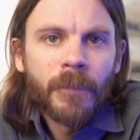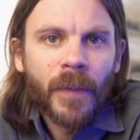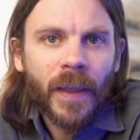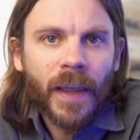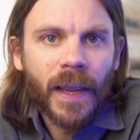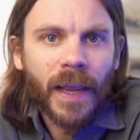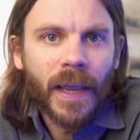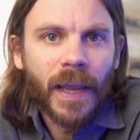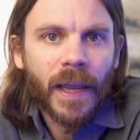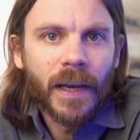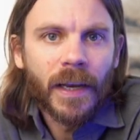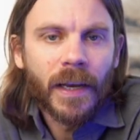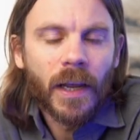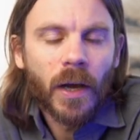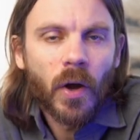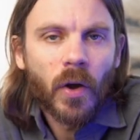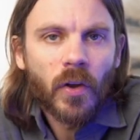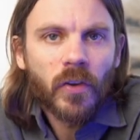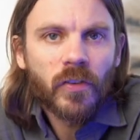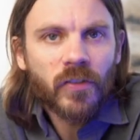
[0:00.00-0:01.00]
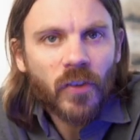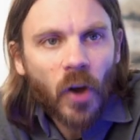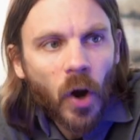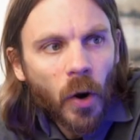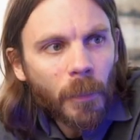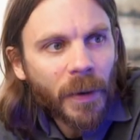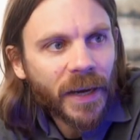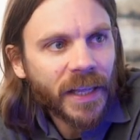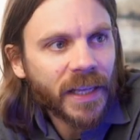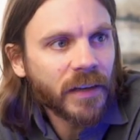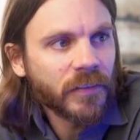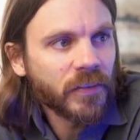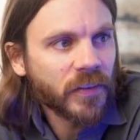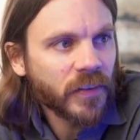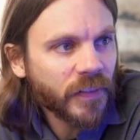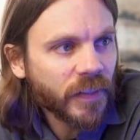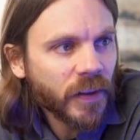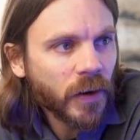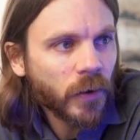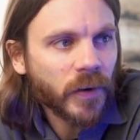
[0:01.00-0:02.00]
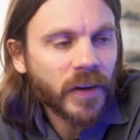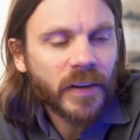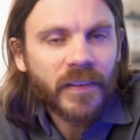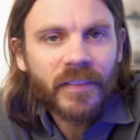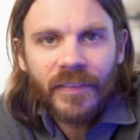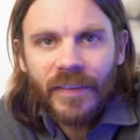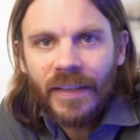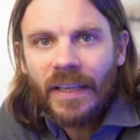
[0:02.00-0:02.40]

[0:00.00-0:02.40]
And so many of his theories